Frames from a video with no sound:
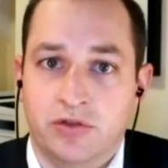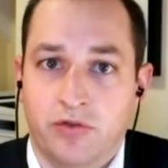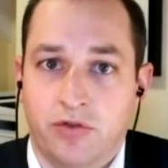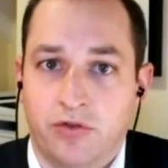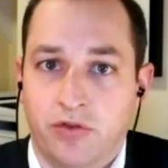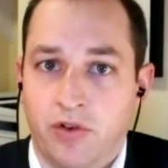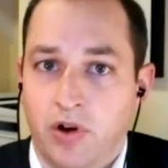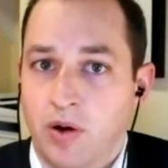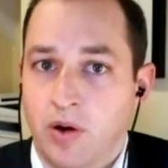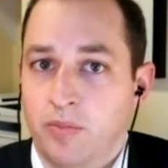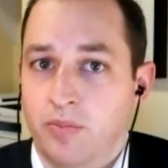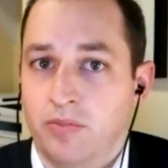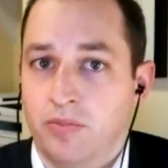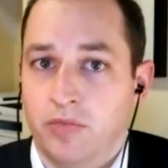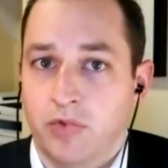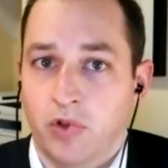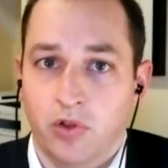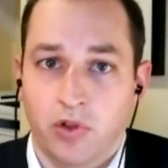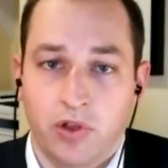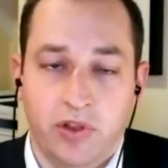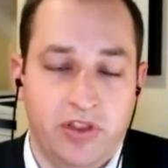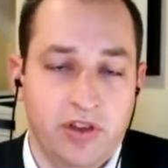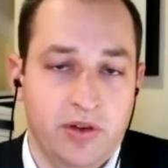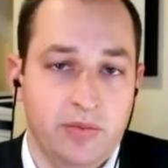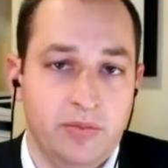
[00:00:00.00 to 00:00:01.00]
from the
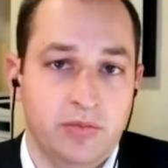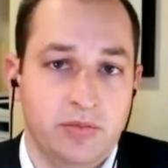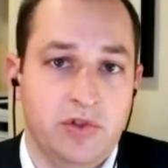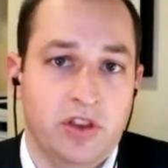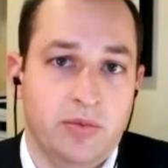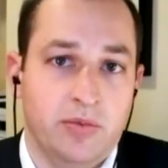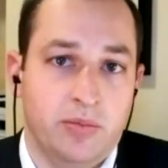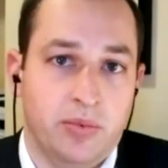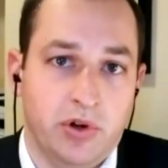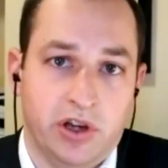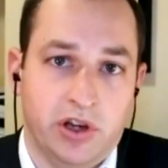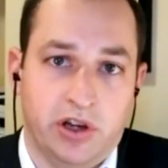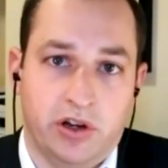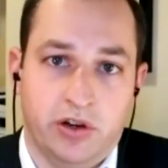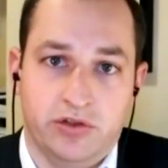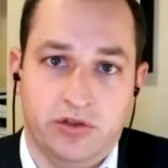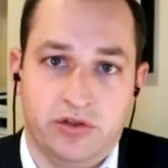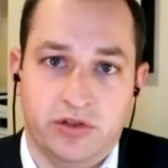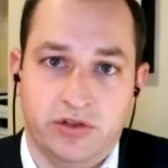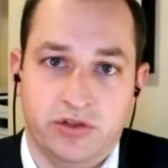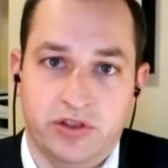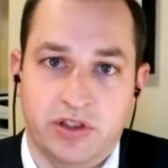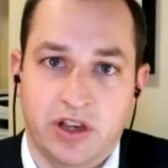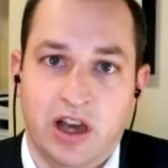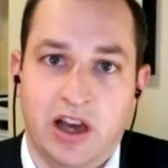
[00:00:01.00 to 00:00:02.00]
lithium to the
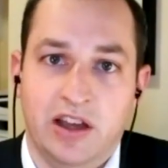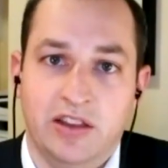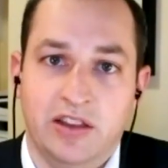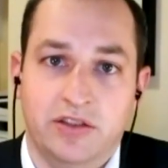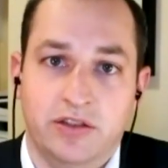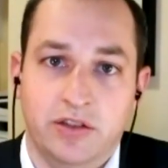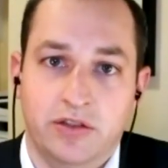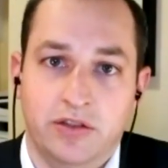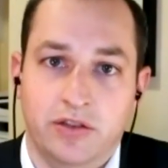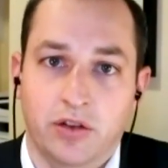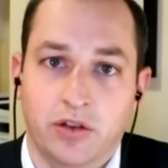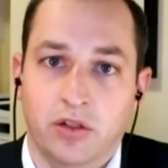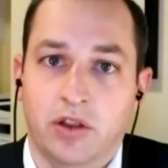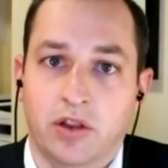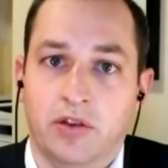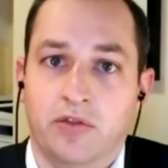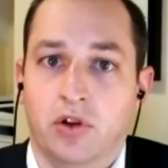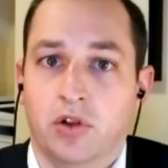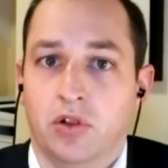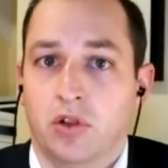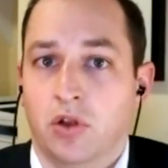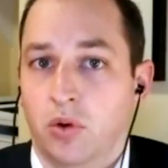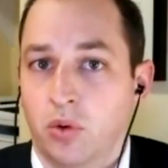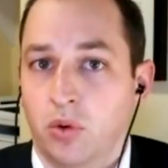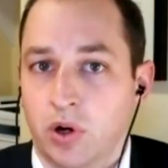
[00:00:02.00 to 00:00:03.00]
precursor side to deliver
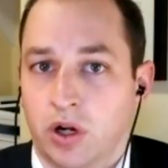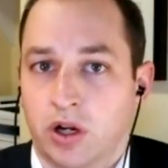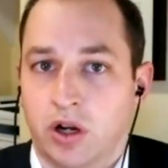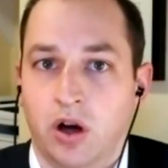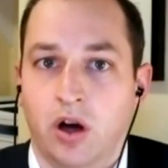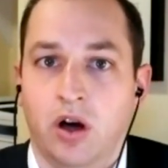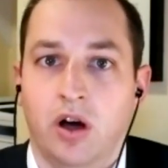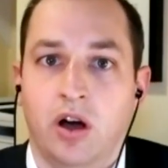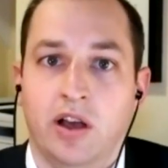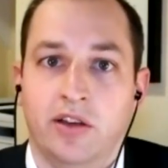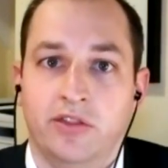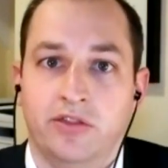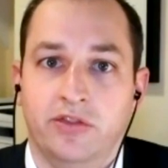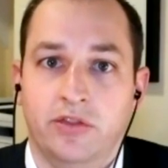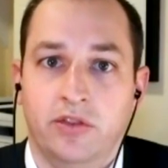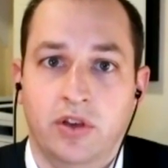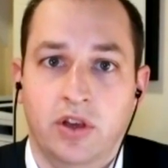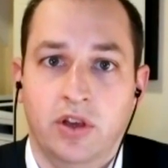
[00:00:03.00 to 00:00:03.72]
lower cost,